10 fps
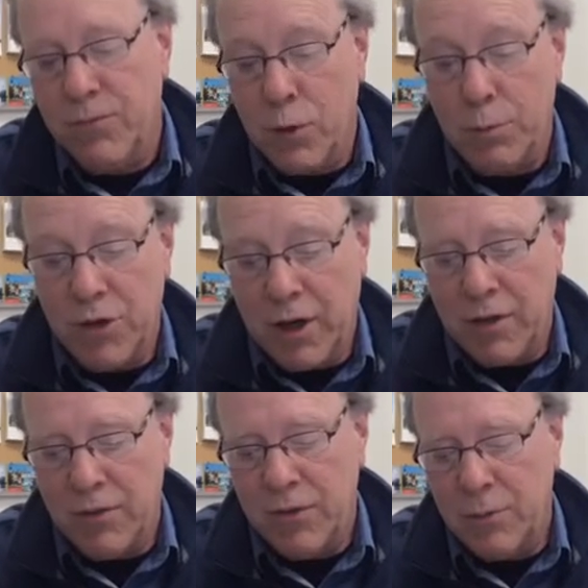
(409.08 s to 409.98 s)

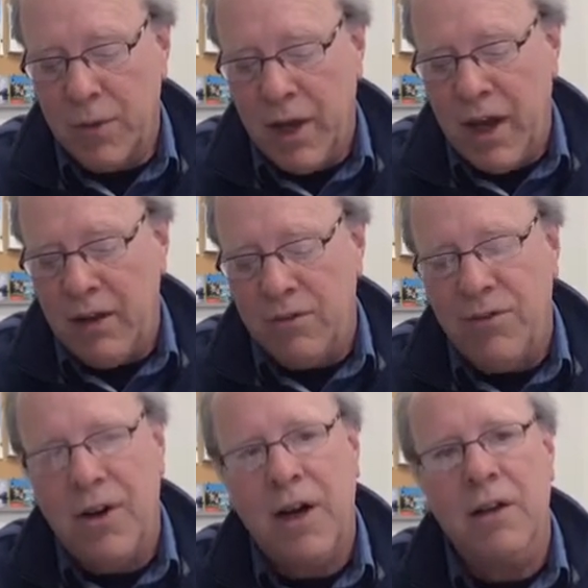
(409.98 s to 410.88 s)
objectivism. And
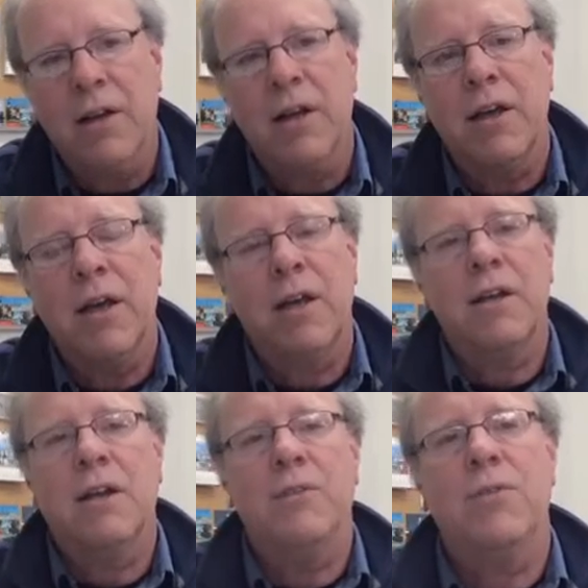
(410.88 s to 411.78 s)
finally,
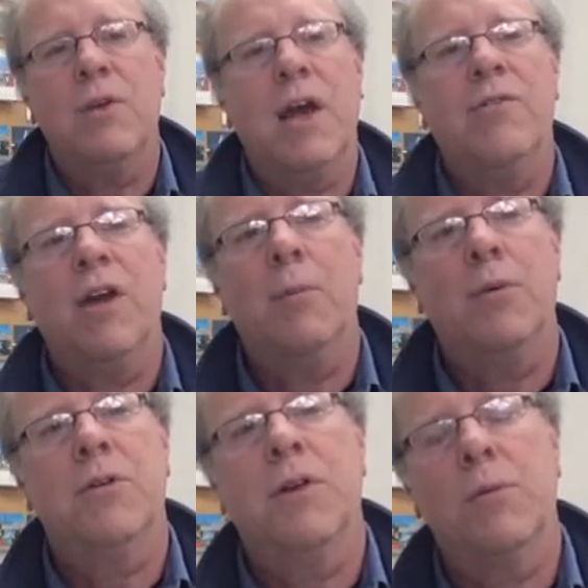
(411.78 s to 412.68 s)
and if you have the
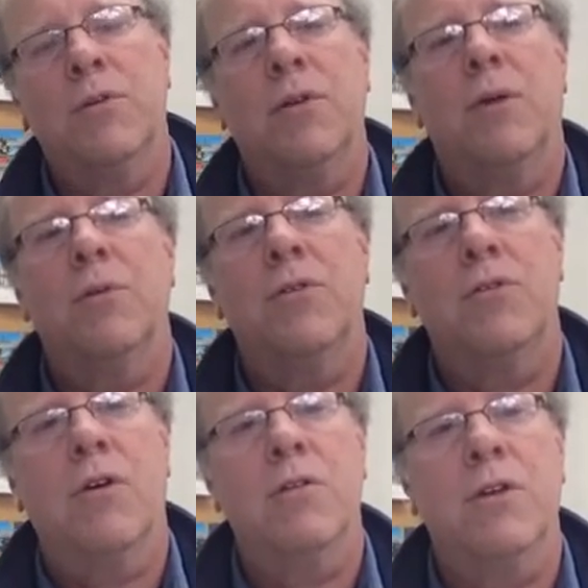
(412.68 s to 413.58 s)
opportunity, I would
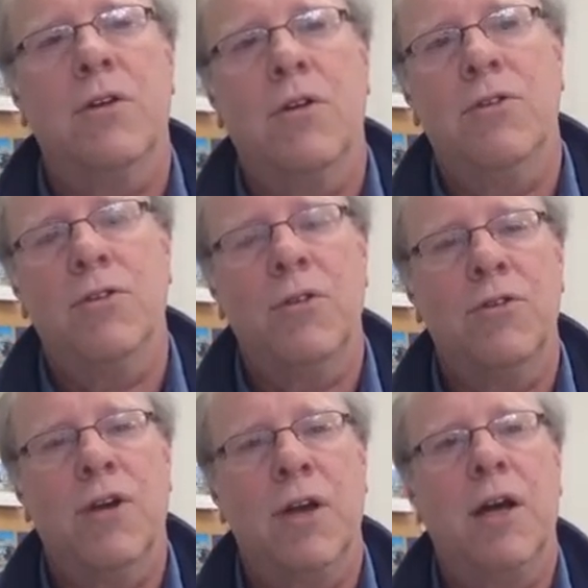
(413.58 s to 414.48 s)
strongly encourage you to
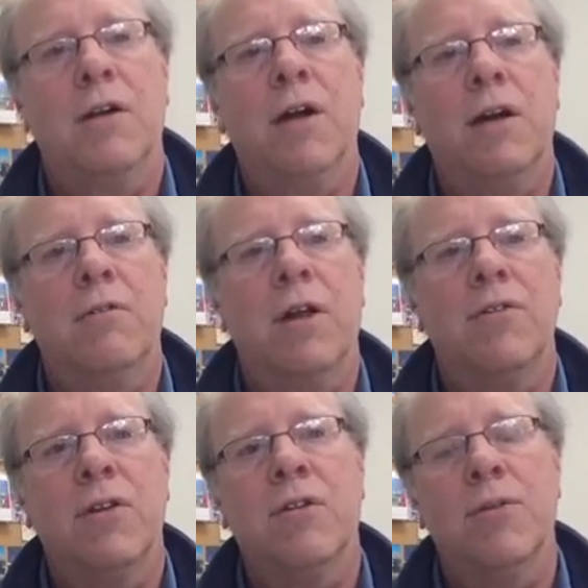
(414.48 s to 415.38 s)
check out Ayn
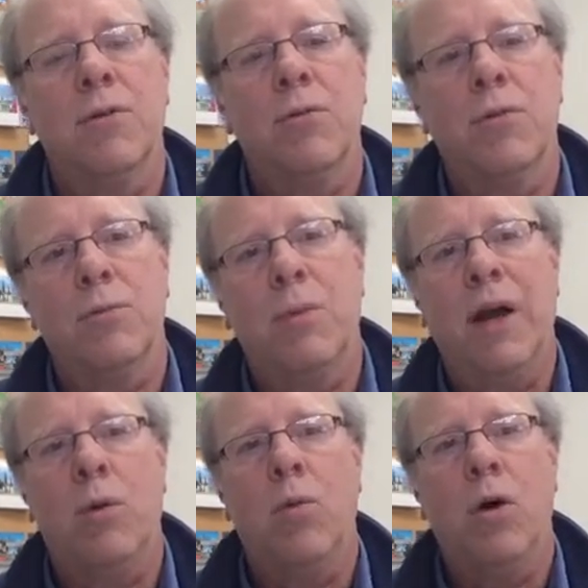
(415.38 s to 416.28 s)
Rand's interview with
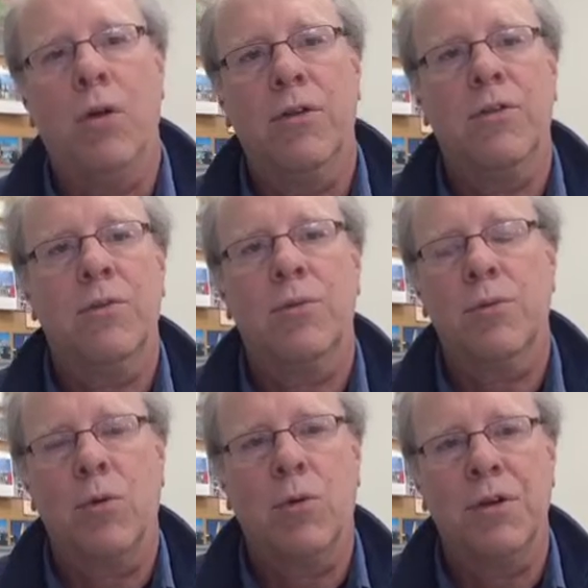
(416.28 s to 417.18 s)
Mike Wallace. It was
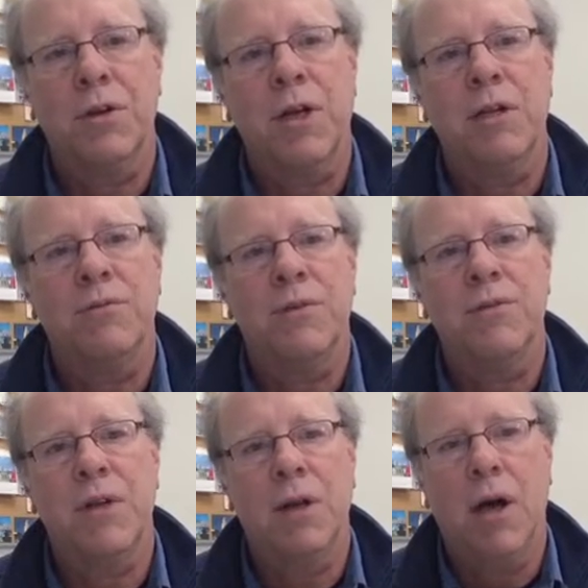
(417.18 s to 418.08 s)
recorded in
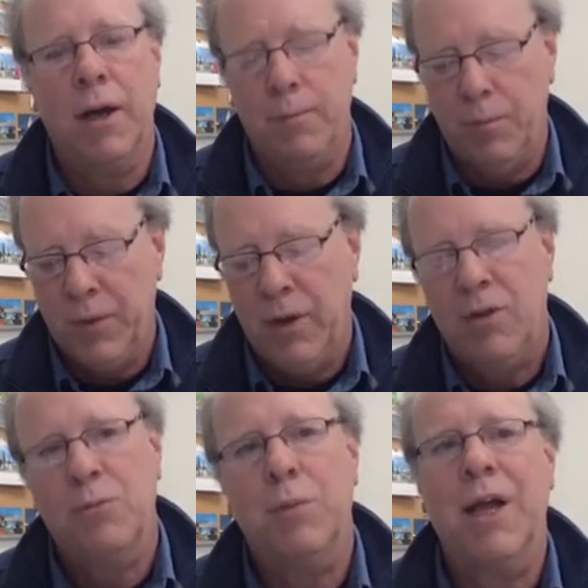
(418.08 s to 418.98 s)
1959.
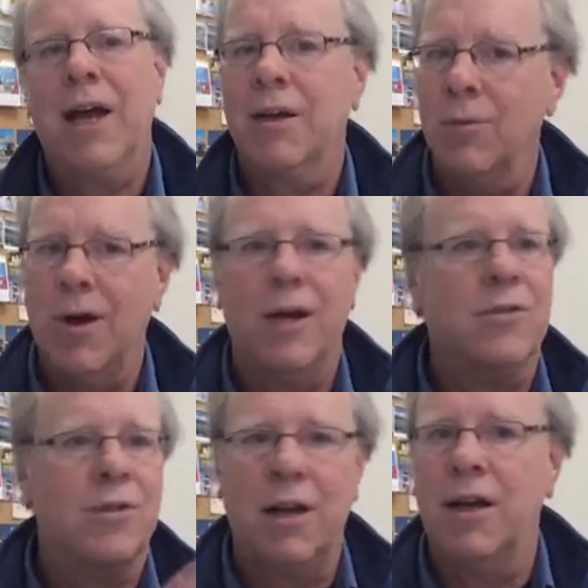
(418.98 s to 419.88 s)
It's black and white.
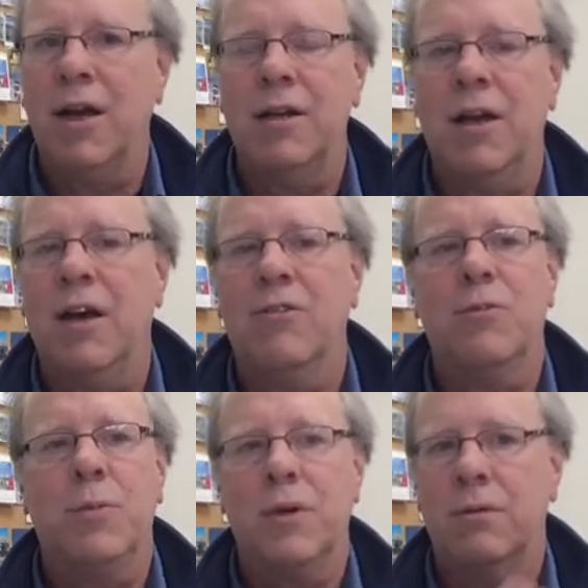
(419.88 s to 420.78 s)
It's not high
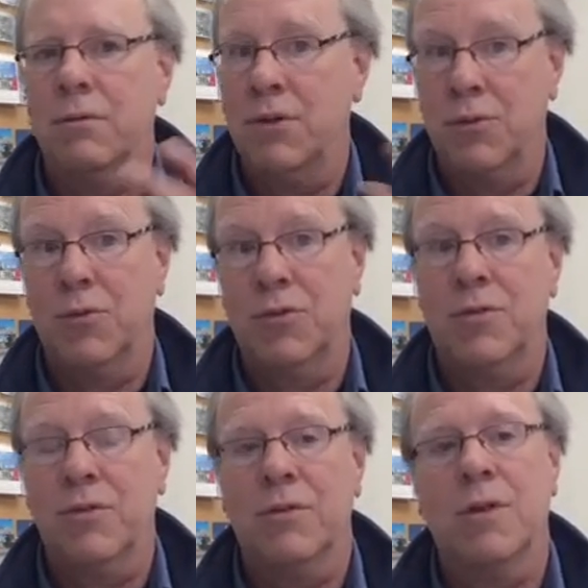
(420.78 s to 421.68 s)
def, but this was,